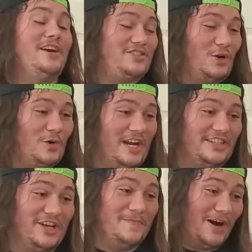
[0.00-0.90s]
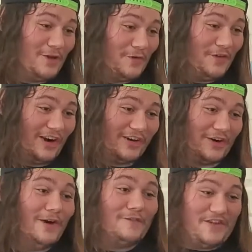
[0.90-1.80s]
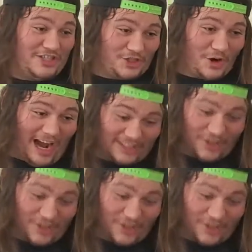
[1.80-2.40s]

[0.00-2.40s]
is a reason, motherfucker. Feast your eyes